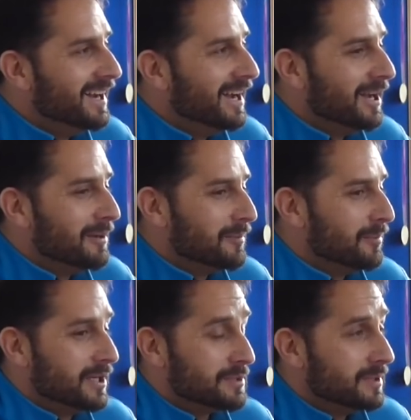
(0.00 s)

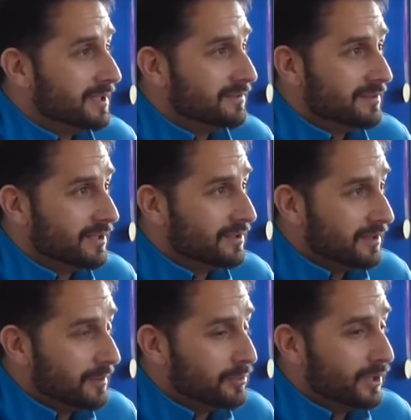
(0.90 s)
But it's been, you
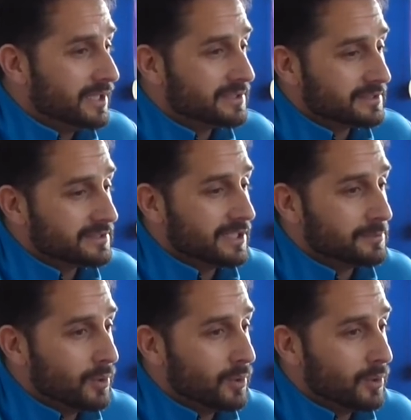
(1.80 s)
know, a brilliant success.